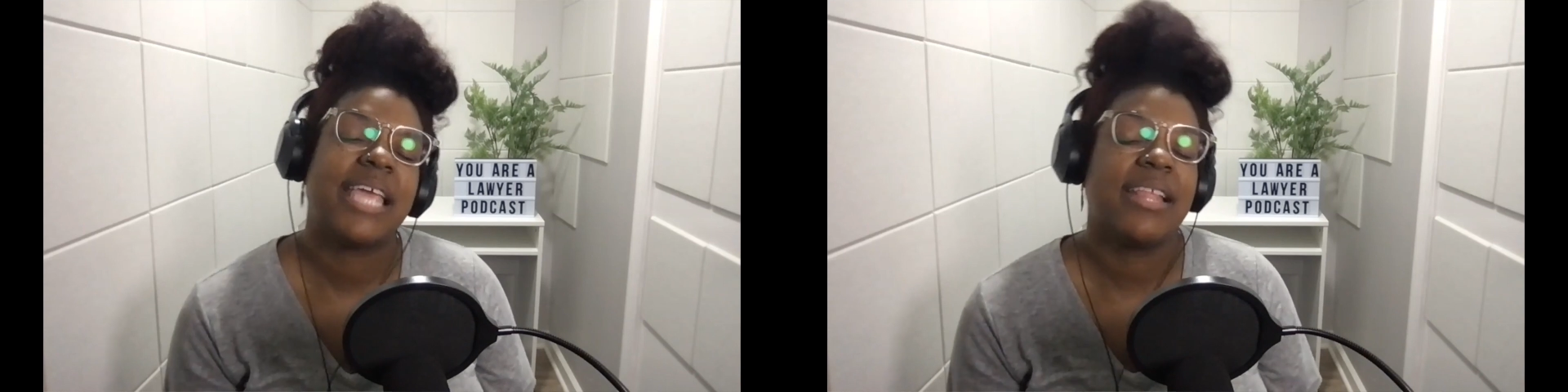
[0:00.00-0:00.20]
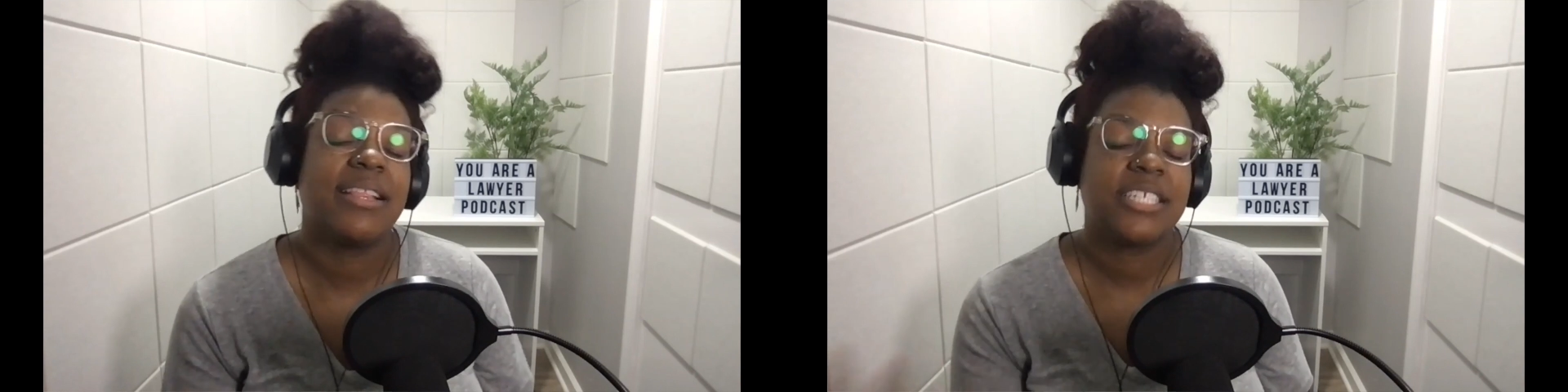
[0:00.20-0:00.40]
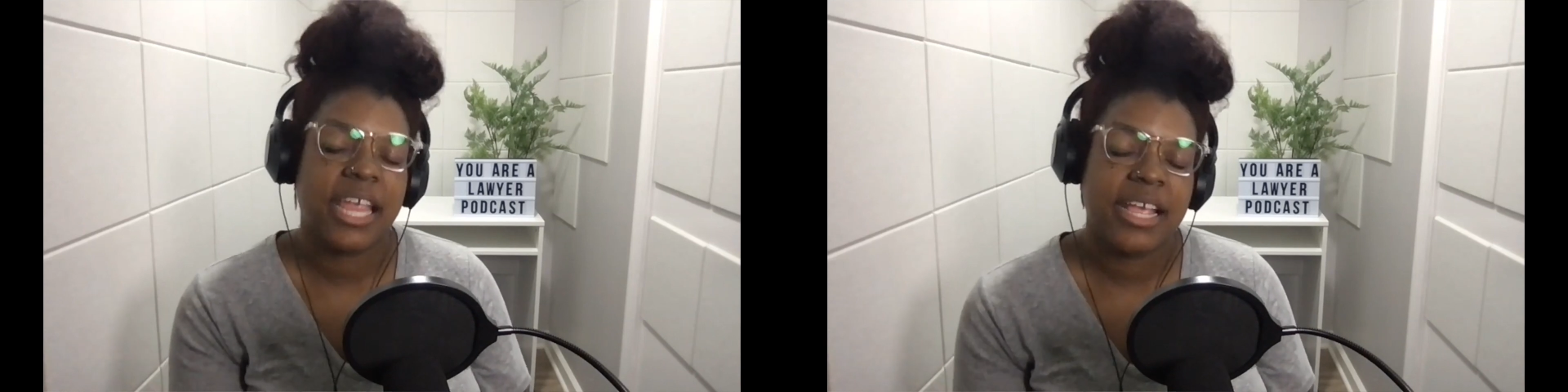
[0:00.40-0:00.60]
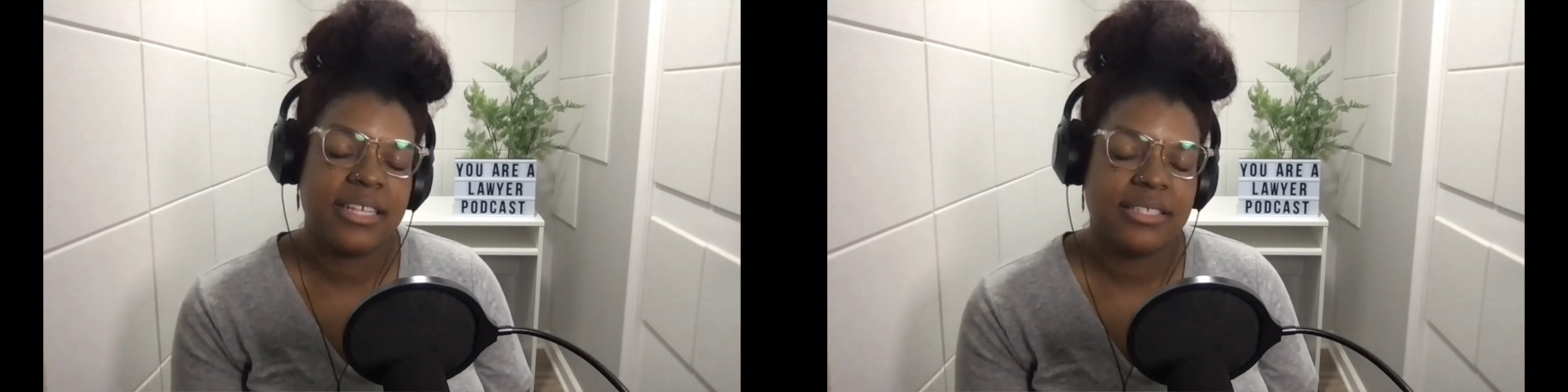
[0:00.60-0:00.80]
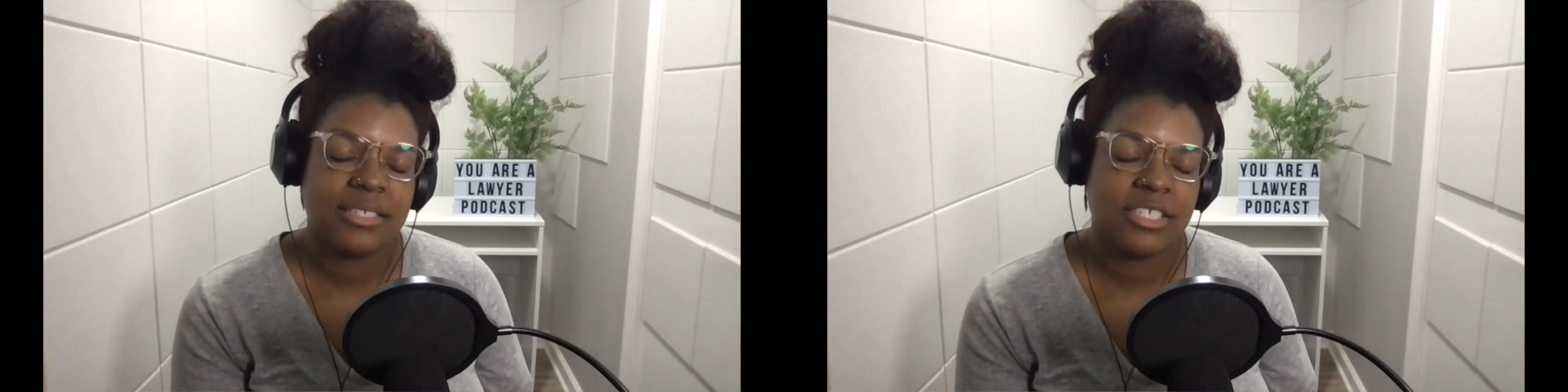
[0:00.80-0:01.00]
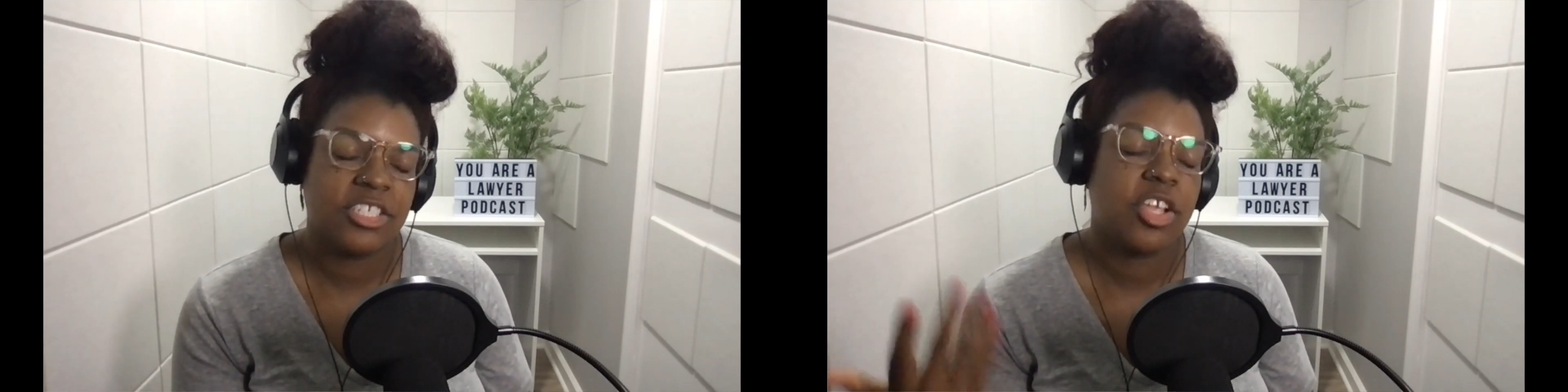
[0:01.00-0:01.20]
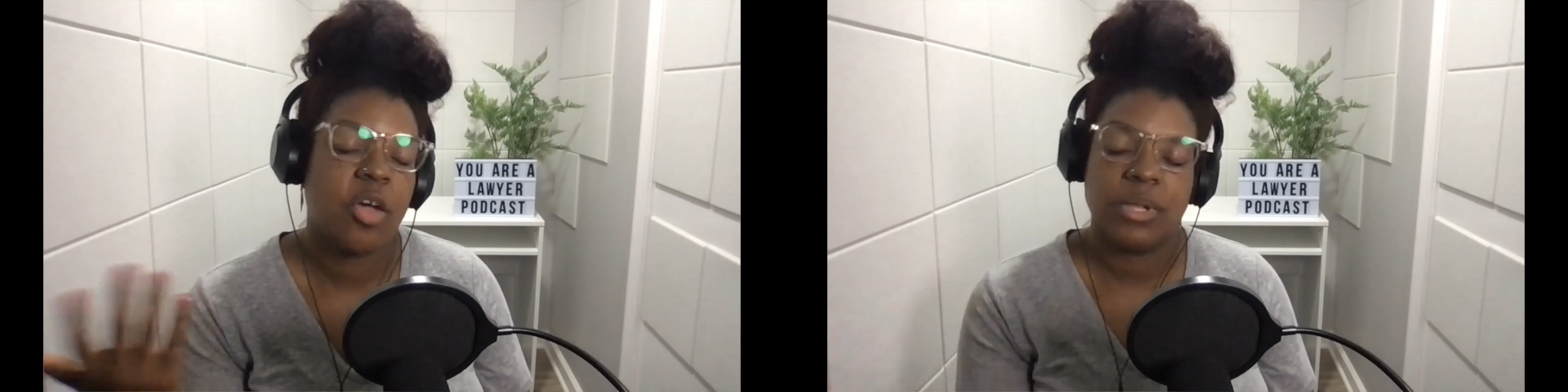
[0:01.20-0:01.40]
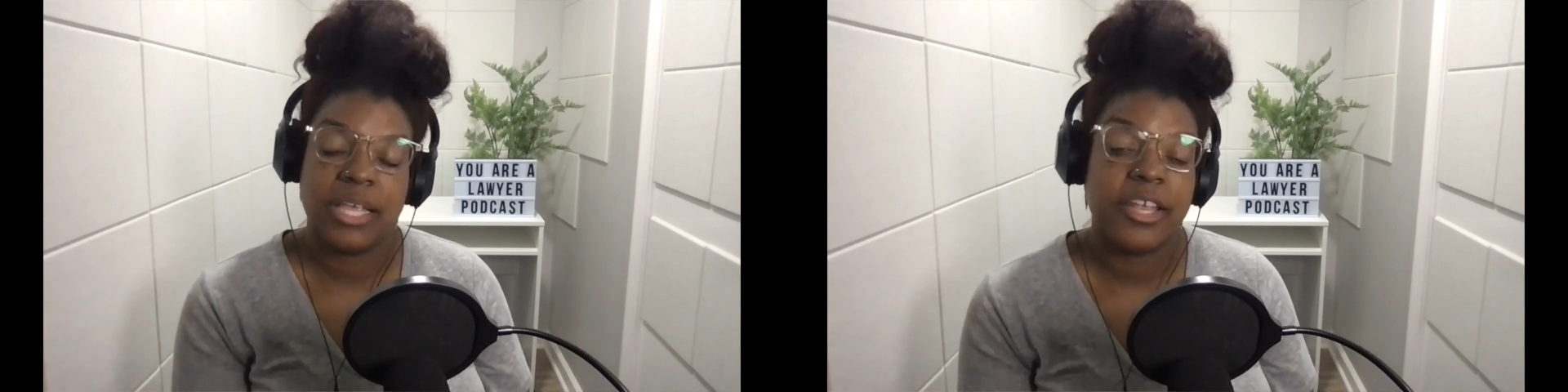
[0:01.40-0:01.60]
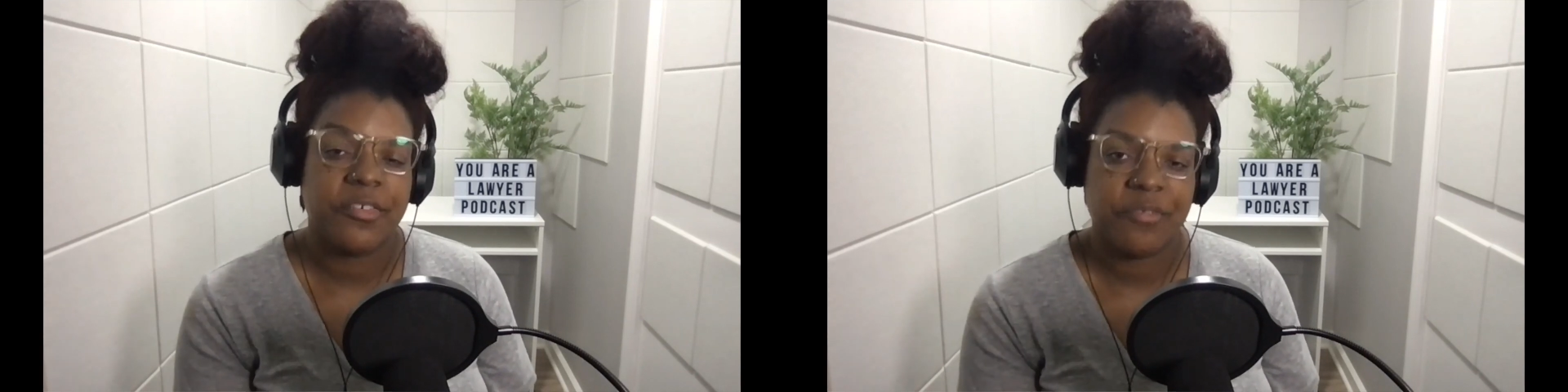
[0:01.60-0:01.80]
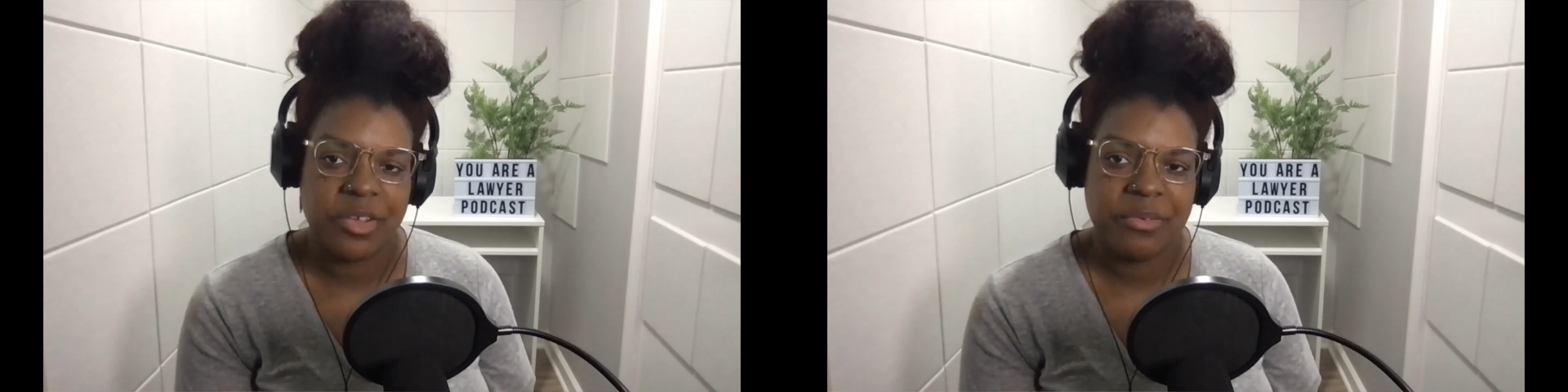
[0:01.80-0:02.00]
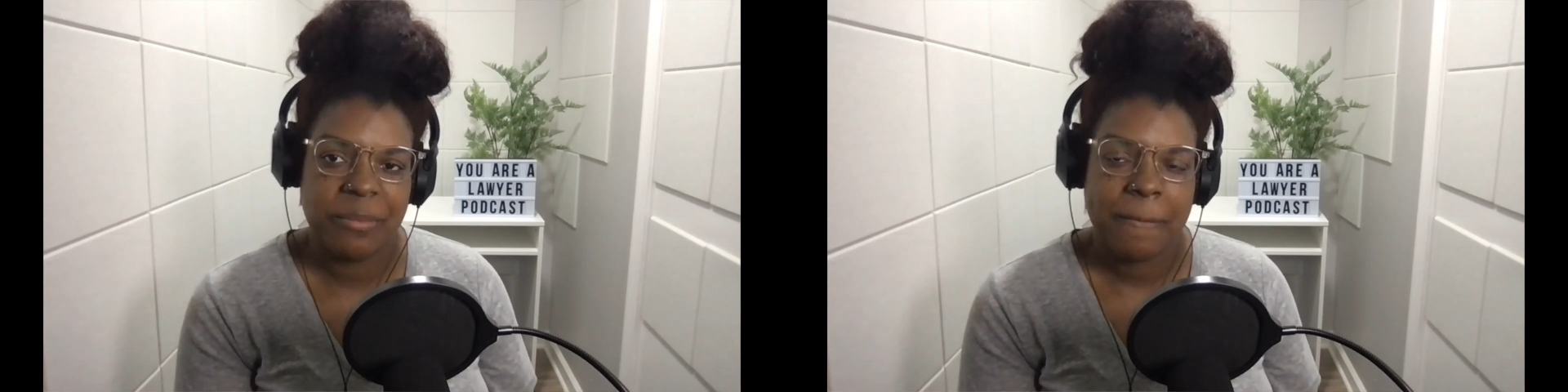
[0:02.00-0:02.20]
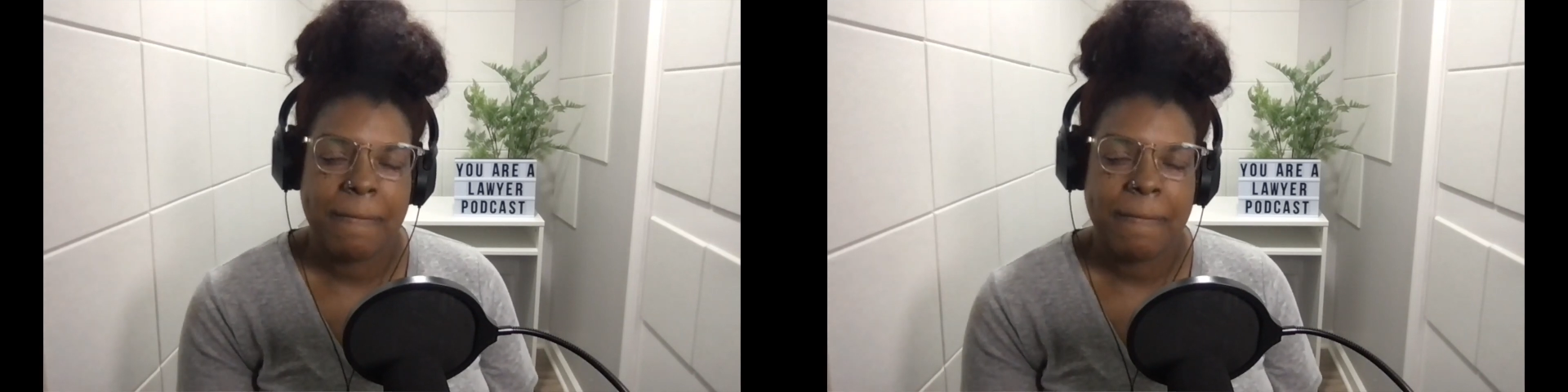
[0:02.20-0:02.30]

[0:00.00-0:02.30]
take the chance, just go on the interview.